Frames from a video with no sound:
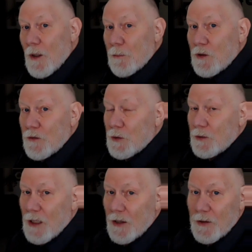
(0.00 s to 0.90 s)
move to
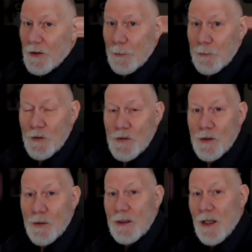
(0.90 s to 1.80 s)
another that moves
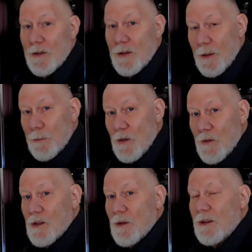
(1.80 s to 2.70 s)
to another that
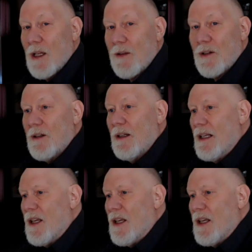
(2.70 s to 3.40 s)
moves to another.